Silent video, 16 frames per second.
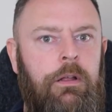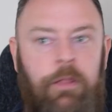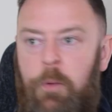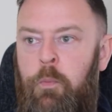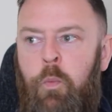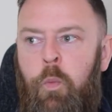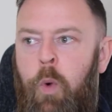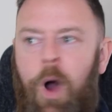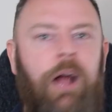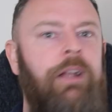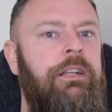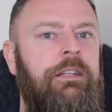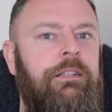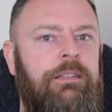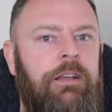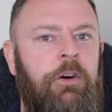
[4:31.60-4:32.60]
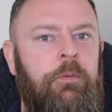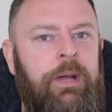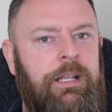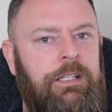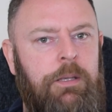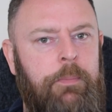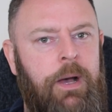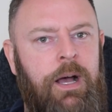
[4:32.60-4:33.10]
Then why did you tell
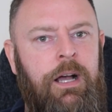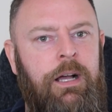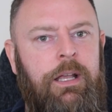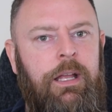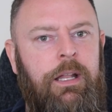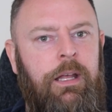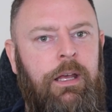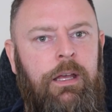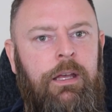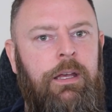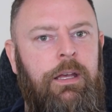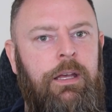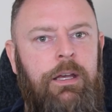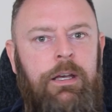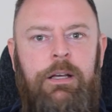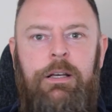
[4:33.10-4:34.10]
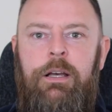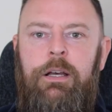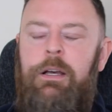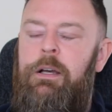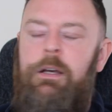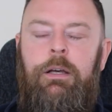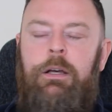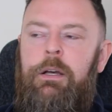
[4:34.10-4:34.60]
me to park in it?
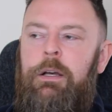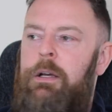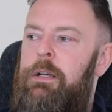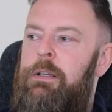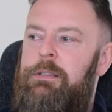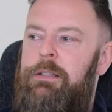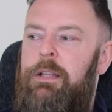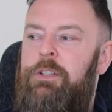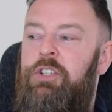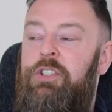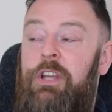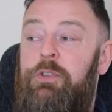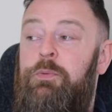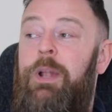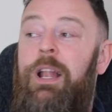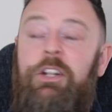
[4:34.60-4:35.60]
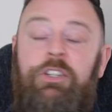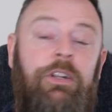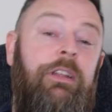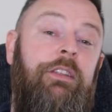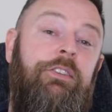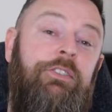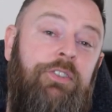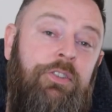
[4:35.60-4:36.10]
So then she says, Well,
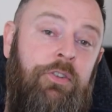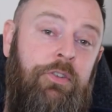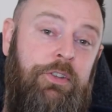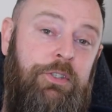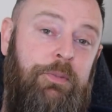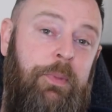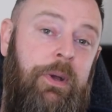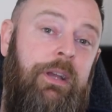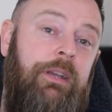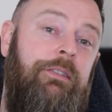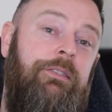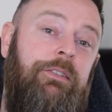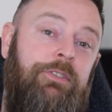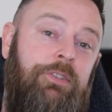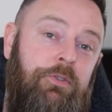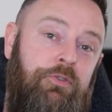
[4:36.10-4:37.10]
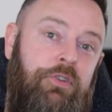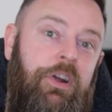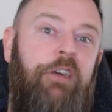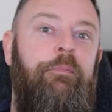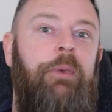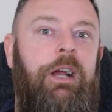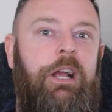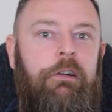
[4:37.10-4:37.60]
actually, there's another space. So
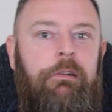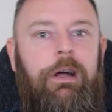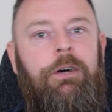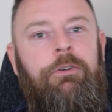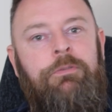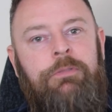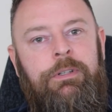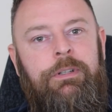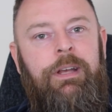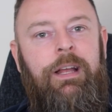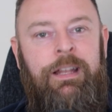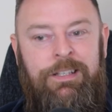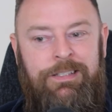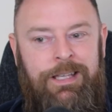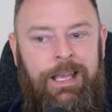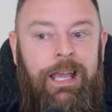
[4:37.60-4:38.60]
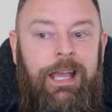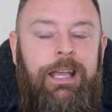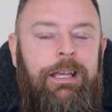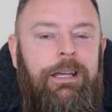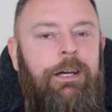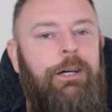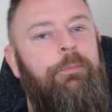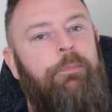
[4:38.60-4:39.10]
drive back around, and it's
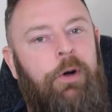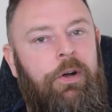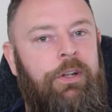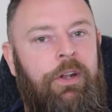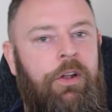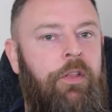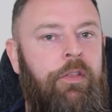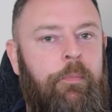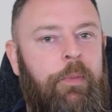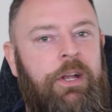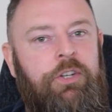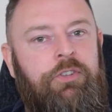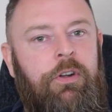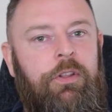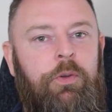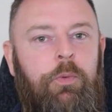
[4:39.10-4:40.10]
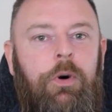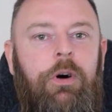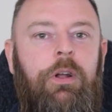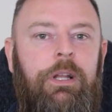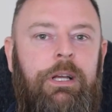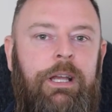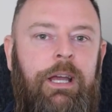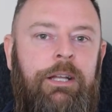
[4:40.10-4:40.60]
here, pointing on the picture on the
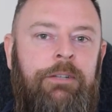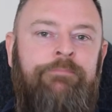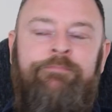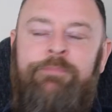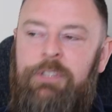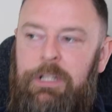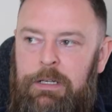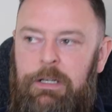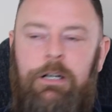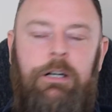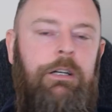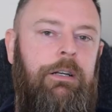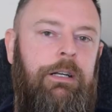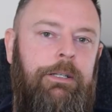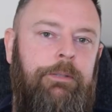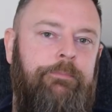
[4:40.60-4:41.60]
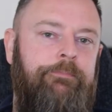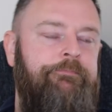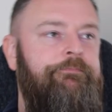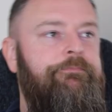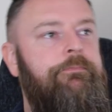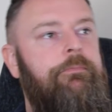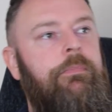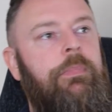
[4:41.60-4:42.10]
wall again. All right.
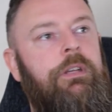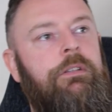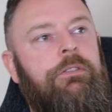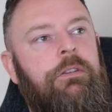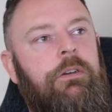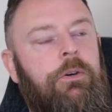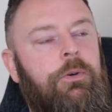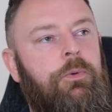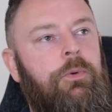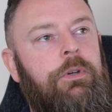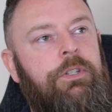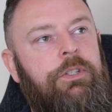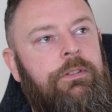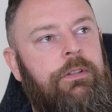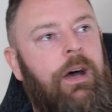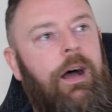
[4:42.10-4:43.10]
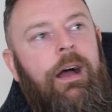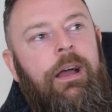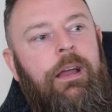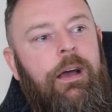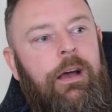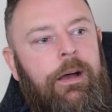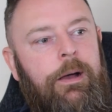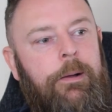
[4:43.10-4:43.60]
So I
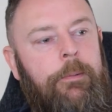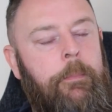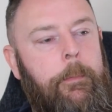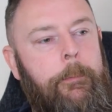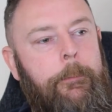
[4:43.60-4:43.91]
uh,